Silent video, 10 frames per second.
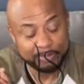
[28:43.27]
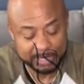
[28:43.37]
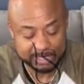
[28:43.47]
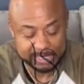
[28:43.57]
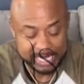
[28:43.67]

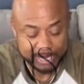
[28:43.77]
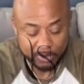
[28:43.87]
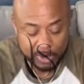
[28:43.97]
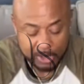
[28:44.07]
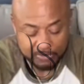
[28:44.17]
About to sign
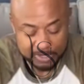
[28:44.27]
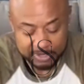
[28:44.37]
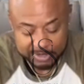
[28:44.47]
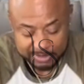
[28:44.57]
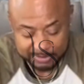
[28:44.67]
on off of
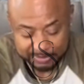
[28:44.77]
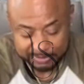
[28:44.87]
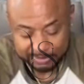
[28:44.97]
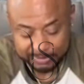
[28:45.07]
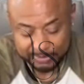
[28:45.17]
here.
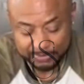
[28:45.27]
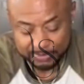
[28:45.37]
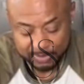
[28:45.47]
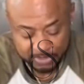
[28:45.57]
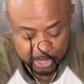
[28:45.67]

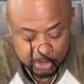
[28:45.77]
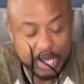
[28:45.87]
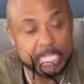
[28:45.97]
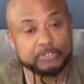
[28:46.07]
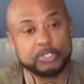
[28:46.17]
Thank you
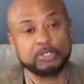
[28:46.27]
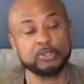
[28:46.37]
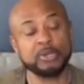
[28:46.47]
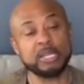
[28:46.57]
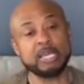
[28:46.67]
guys for
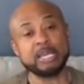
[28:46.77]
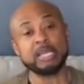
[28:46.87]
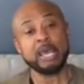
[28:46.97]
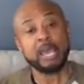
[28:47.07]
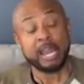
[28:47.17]
tuning
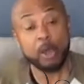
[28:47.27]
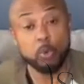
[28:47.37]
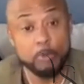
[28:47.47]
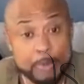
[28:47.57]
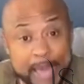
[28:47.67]
in, and I
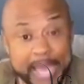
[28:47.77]
will be